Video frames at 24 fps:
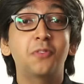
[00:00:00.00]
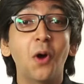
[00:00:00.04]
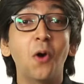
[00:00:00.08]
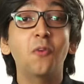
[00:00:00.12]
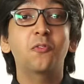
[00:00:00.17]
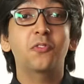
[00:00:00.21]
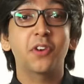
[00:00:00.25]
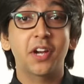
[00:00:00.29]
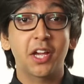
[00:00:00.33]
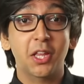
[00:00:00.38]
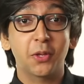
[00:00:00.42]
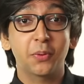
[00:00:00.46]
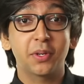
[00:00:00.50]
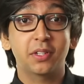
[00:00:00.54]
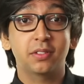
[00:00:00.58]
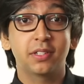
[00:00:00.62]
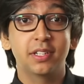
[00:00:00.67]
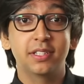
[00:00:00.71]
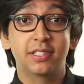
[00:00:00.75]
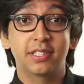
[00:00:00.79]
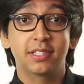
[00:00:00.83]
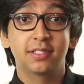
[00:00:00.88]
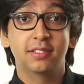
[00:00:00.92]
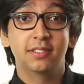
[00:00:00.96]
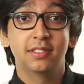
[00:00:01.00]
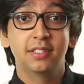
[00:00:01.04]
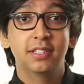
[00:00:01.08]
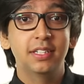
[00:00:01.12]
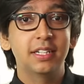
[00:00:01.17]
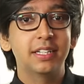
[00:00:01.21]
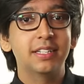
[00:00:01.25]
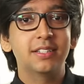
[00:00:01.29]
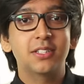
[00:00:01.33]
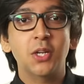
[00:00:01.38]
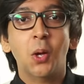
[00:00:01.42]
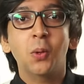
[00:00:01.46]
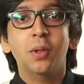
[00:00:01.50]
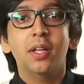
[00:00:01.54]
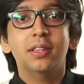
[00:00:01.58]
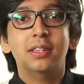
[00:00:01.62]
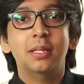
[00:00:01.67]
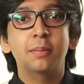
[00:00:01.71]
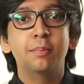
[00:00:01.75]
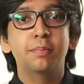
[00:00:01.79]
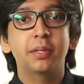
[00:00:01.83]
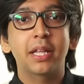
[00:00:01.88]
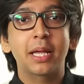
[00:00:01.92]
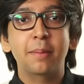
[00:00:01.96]
Vote for Hillary Clinton. Don't
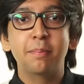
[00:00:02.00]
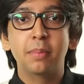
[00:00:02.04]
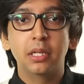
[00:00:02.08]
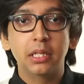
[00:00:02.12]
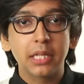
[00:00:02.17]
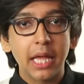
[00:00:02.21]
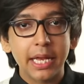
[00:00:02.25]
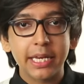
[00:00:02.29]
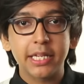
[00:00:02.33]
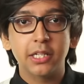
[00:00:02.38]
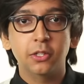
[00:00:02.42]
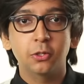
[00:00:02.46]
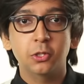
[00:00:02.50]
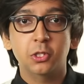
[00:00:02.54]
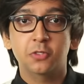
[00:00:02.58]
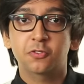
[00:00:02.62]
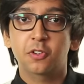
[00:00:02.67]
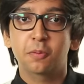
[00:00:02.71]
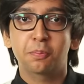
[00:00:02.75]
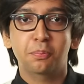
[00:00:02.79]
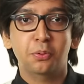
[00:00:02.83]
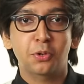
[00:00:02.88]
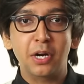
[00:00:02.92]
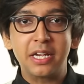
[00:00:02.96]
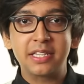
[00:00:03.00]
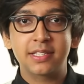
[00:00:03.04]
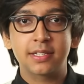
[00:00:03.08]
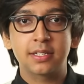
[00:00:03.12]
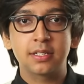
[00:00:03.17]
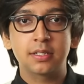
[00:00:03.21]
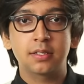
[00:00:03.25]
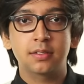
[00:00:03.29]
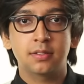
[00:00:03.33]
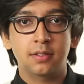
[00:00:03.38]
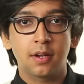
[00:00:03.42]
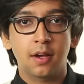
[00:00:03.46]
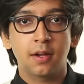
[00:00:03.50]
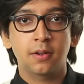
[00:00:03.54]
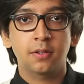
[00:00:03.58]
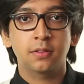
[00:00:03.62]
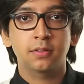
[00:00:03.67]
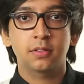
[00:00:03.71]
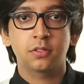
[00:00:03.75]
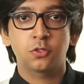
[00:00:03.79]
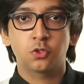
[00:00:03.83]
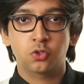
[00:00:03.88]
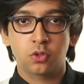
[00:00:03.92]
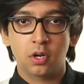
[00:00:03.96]
let them blame millennials for President
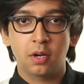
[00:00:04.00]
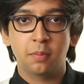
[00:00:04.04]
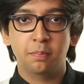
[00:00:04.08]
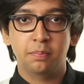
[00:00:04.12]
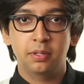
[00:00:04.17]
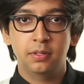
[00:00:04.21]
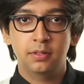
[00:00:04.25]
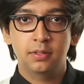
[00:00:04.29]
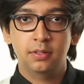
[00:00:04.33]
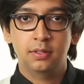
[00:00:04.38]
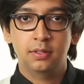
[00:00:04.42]
Donald Trump.